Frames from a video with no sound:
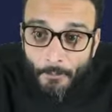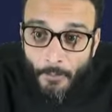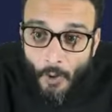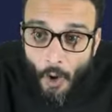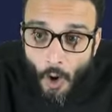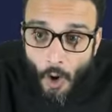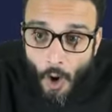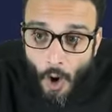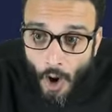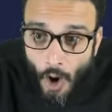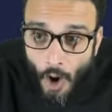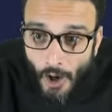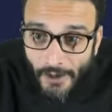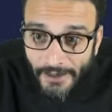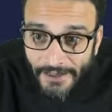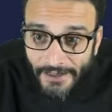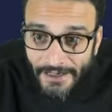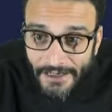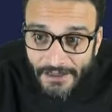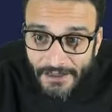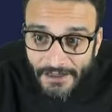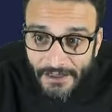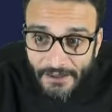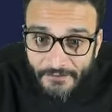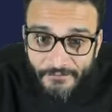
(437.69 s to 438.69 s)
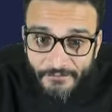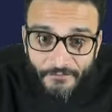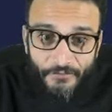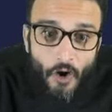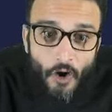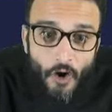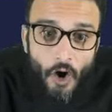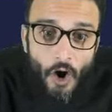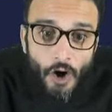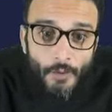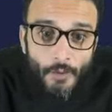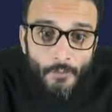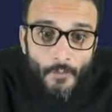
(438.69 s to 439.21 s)
or in the
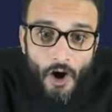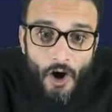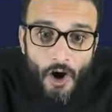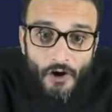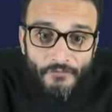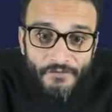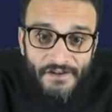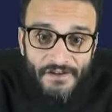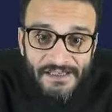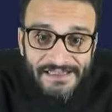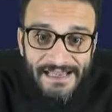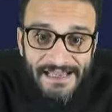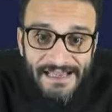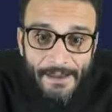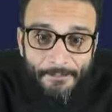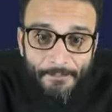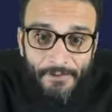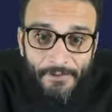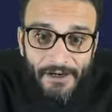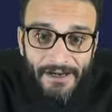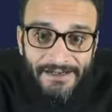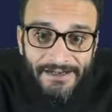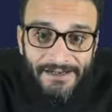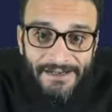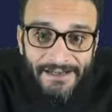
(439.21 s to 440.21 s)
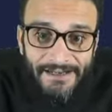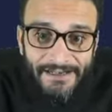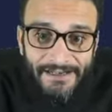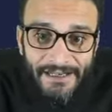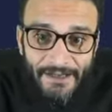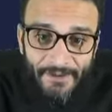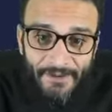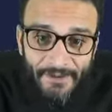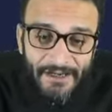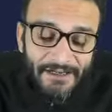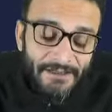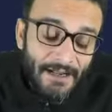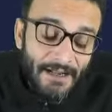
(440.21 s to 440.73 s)
form of a separate
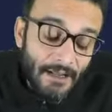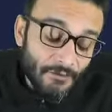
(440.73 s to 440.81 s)
agreement.